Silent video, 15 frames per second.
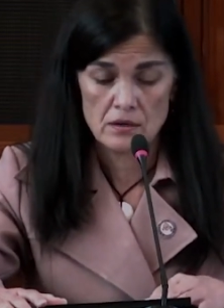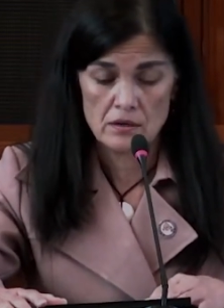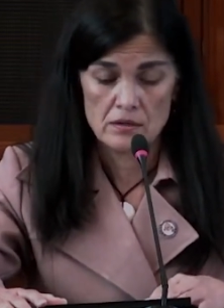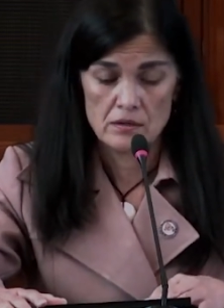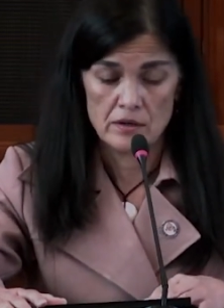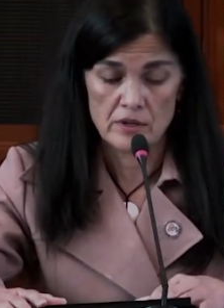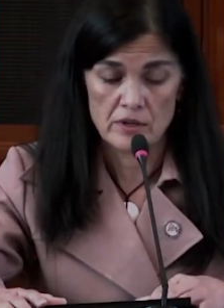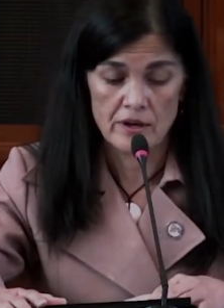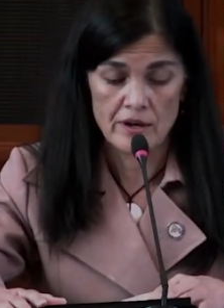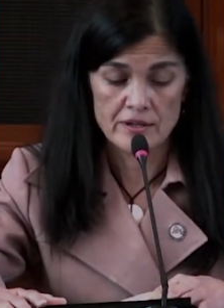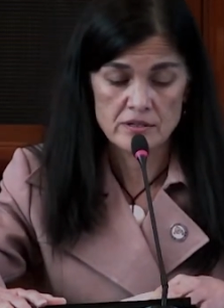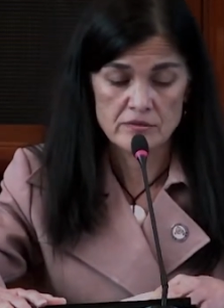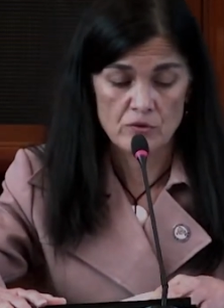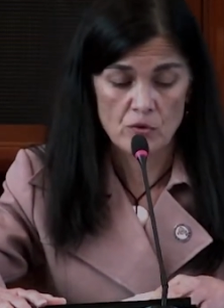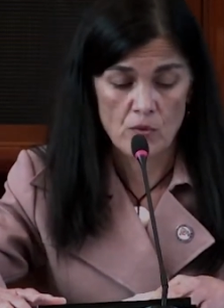of the
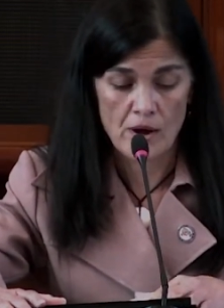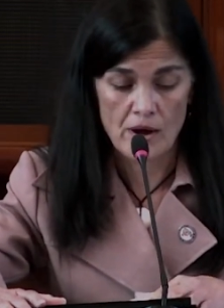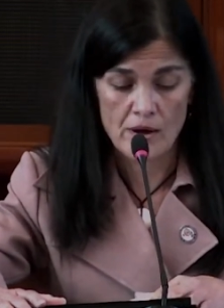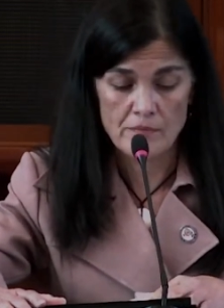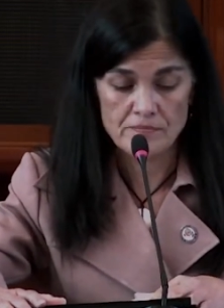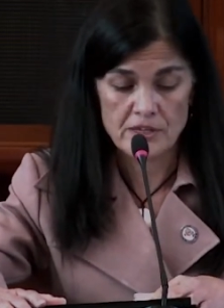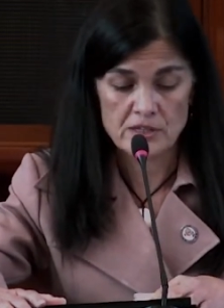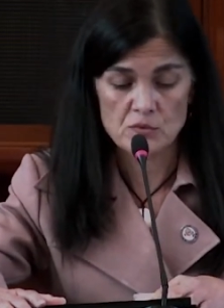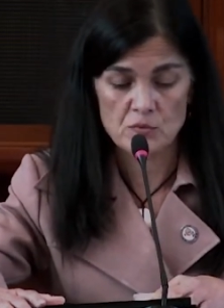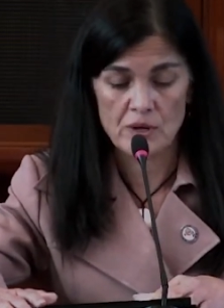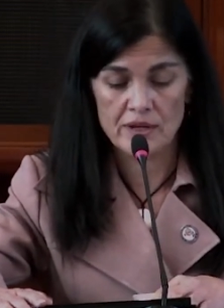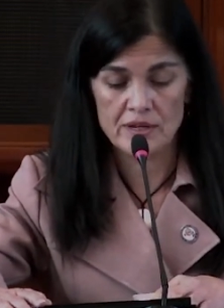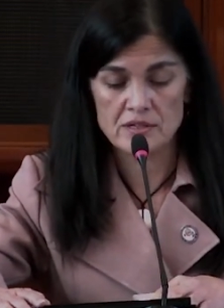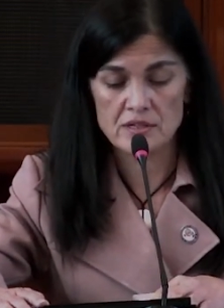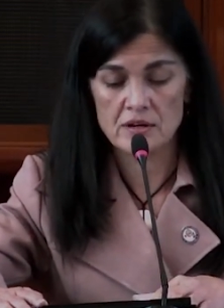laws of Guam, as
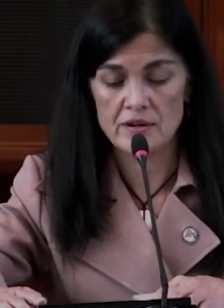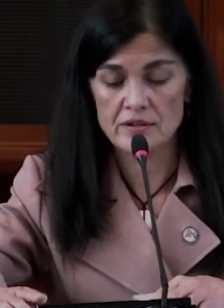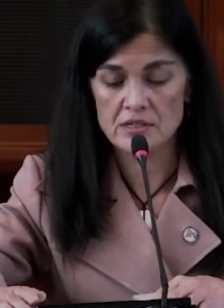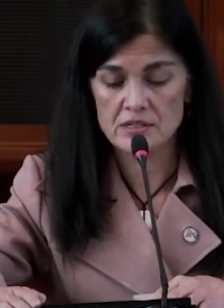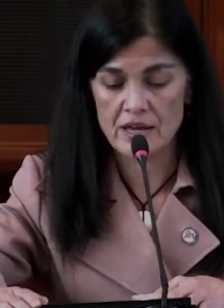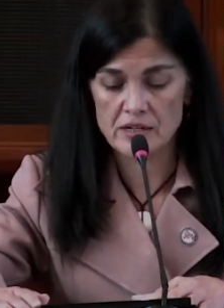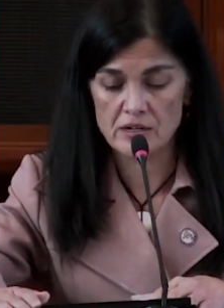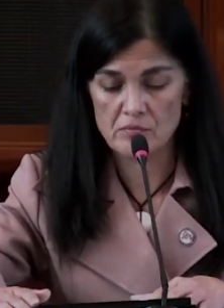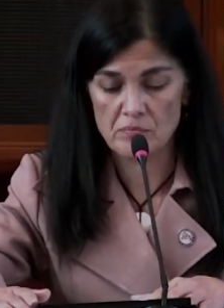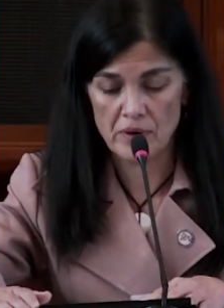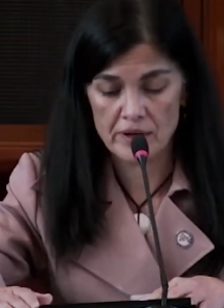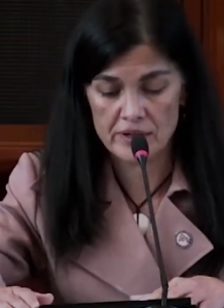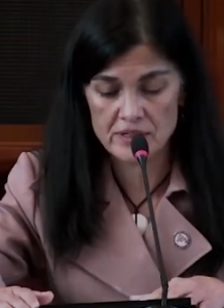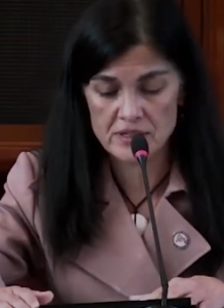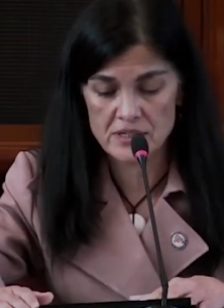well as longstanding
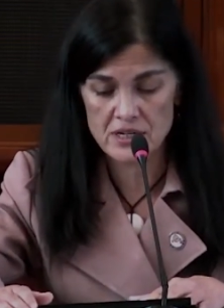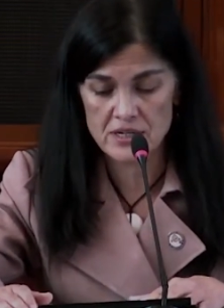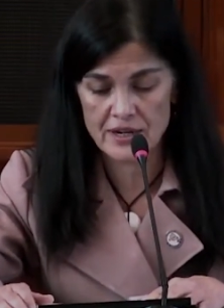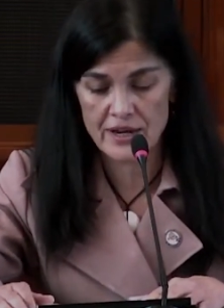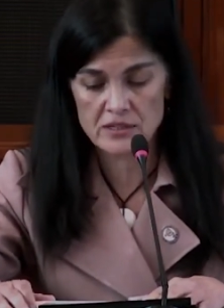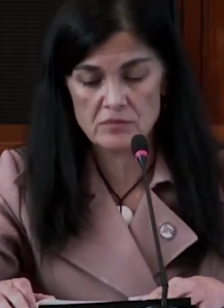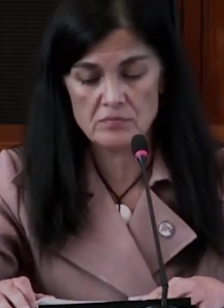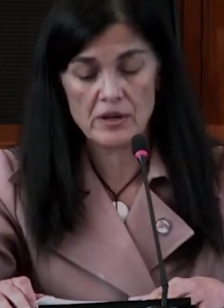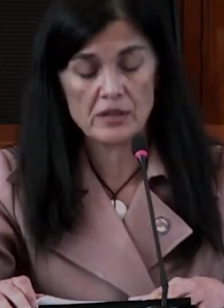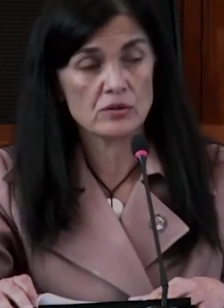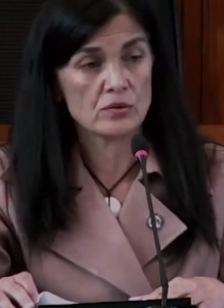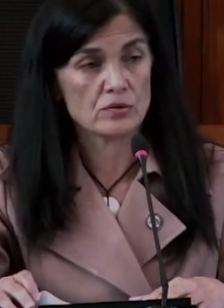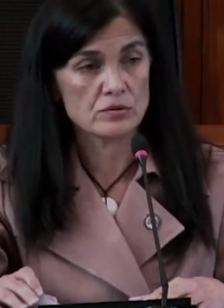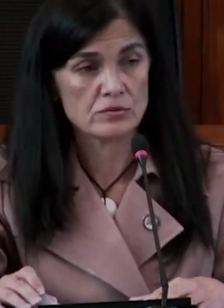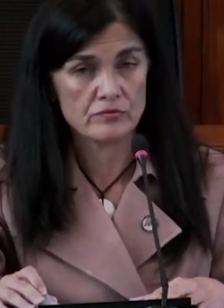policy enacted by
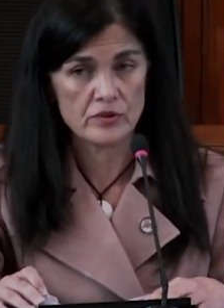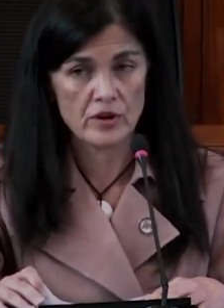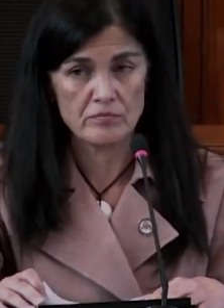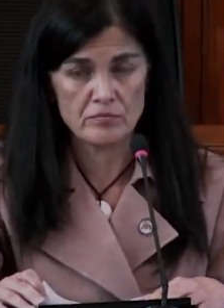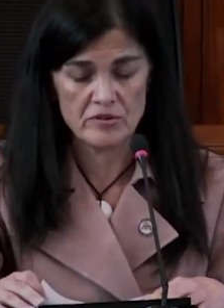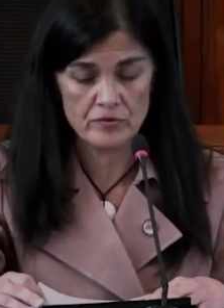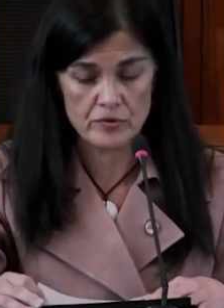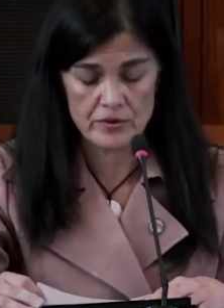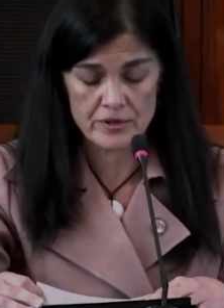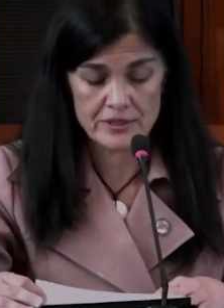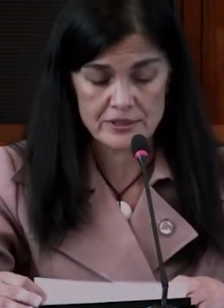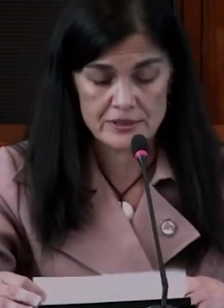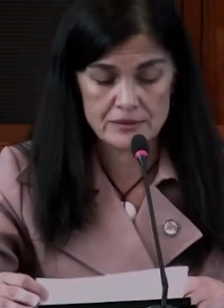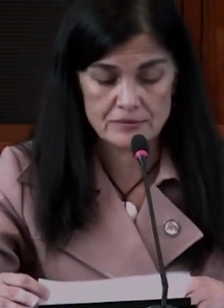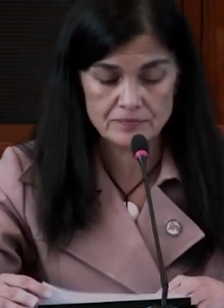those who've come before us.